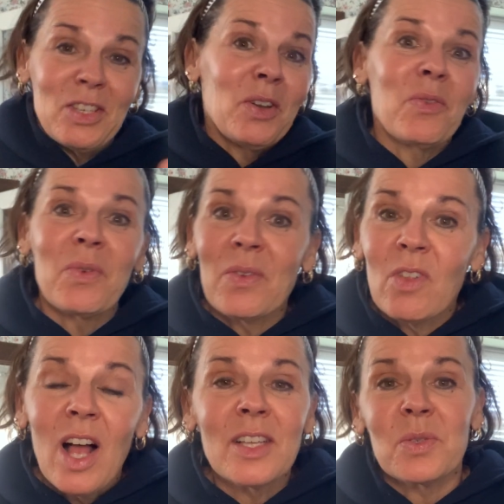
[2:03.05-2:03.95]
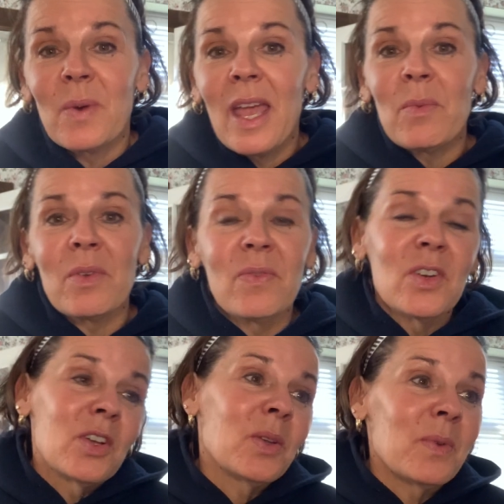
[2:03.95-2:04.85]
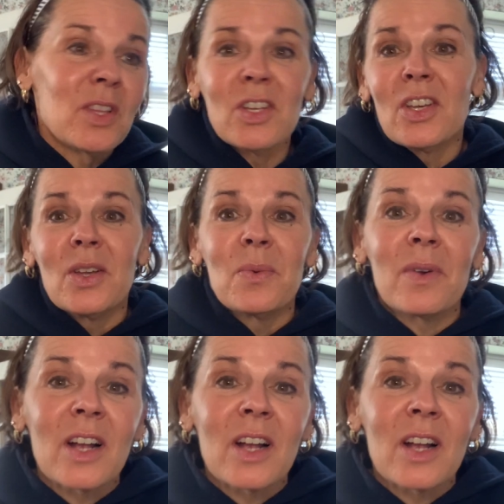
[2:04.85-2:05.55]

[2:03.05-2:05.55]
You know, we've lost weight, we feel good, we look good, we're